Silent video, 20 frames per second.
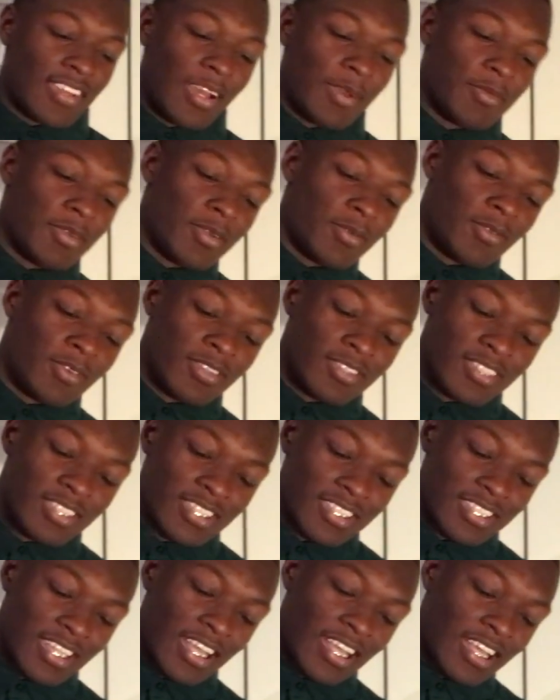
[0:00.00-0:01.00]
I've been wanting
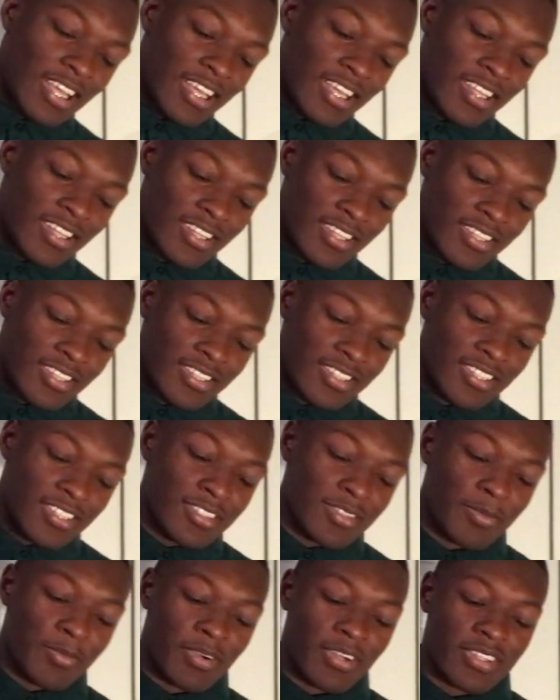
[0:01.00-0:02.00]
these. I had this is
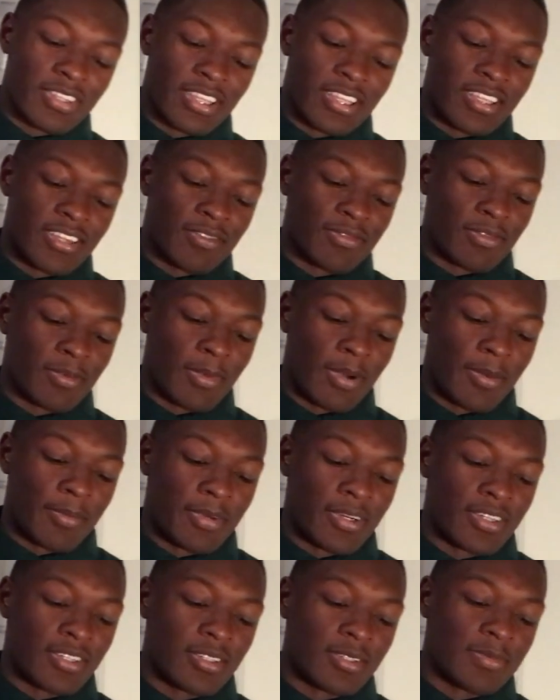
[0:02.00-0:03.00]
a birthday gift from my
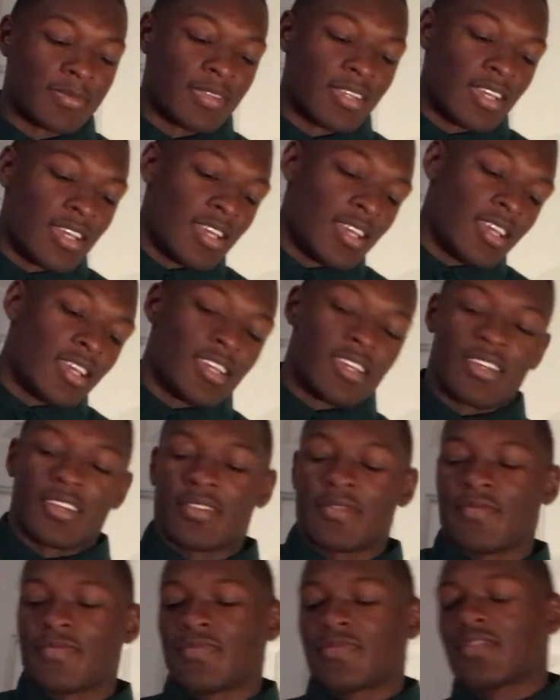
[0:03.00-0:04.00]
mom.
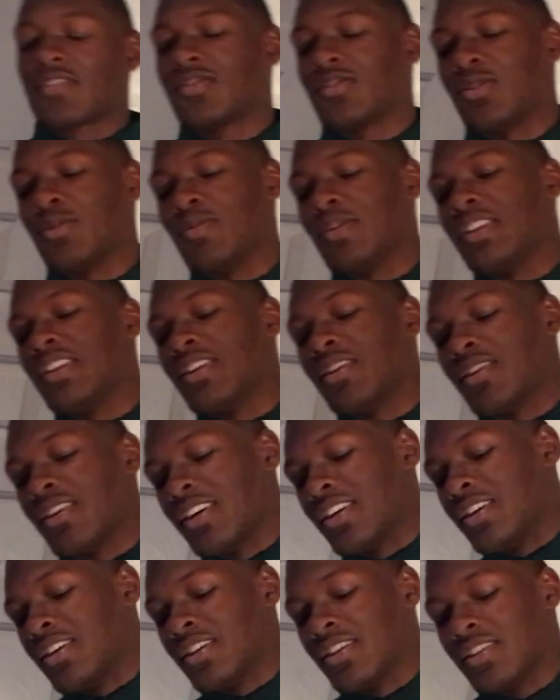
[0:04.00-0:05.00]
She really don't.